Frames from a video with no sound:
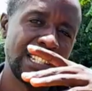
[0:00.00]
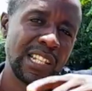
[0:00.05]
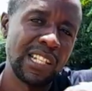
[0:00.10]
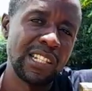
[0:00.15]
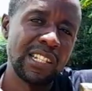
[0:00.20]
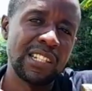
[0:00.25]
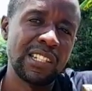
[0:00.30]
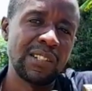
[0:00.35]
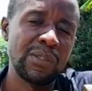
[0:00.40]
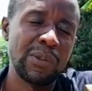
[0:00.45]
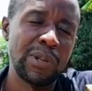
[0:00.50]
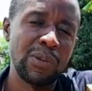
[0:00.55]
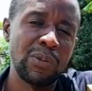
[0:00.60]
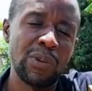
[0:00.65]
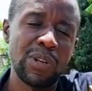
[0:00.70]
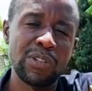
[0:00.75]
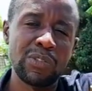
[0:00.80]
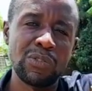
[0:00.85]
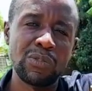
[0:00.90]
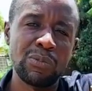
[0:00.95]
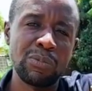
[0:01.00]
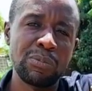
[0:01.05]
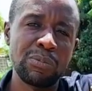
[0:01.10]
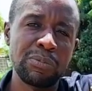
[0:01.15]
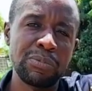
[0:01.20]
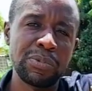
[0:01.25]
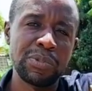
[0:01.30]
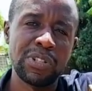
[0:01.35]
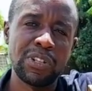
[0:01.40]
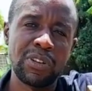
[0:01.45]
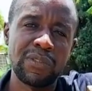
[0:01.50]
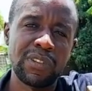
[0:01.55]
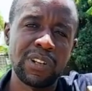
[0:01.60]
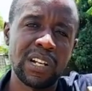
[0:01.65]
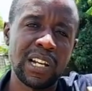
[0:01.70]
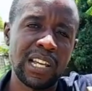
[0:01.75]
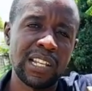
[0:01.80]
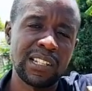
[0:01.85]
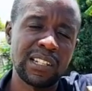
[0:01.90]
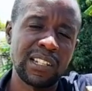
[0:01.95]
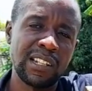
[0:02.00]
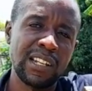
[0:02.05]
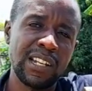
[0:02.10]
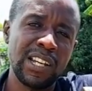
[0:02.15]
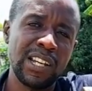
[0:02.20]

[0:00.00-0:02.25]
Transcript: stages, when we want to put out fertilizer,